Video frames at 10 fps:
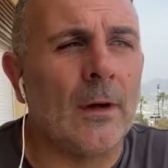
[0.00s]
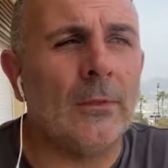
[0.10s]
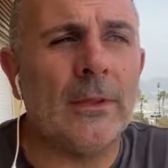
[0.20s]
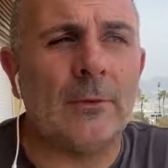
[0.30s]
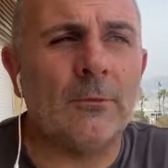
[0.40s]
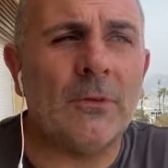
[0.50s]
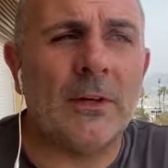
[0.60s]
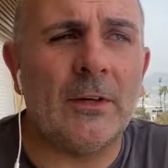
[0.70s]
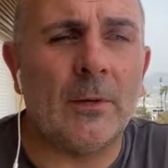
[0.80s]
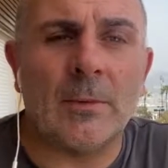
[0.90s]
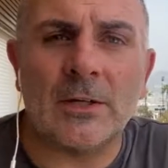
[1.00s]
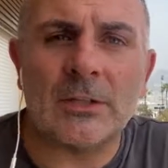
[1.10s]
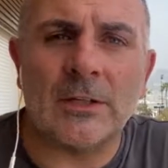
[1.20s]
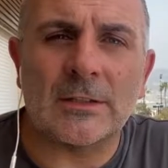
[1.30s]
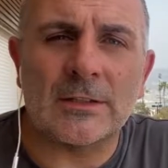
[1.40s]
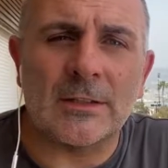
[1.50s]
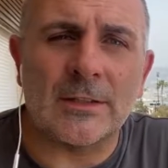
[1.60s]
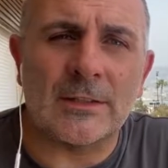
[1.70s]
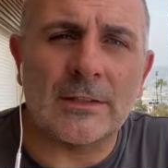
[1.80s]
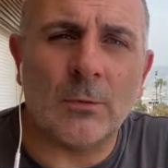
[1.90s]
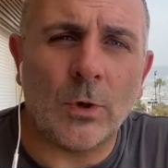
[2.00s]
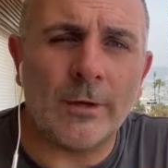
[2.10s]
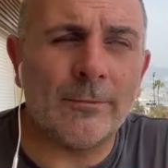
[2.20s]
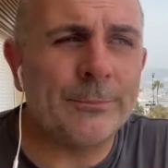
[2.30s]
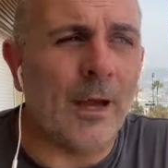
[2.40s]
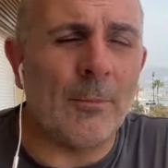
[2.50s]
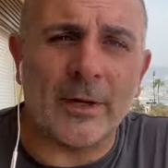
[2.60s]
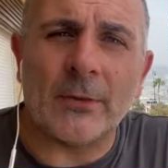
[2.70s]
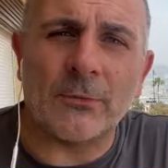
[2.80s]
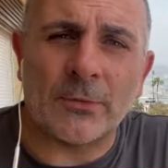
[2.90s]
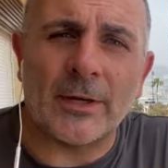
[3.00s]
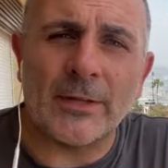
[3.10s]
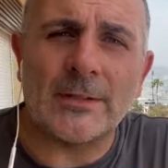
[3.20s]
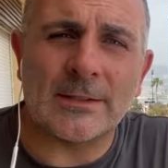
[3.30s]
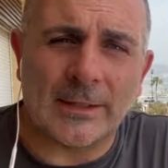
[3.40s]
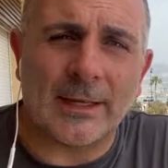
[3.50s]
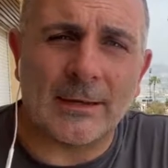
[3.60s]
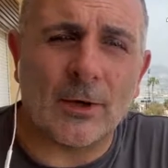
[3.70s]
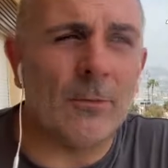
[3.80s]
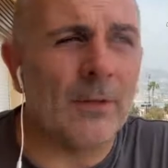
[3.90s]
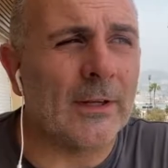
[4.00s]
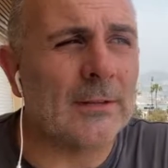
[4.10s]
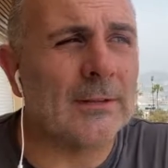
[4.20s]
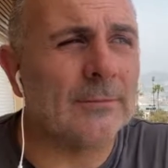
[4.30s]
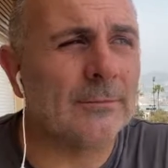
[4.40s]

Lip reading: I think fear in the martial arts is, when am I afraid to get in conflict?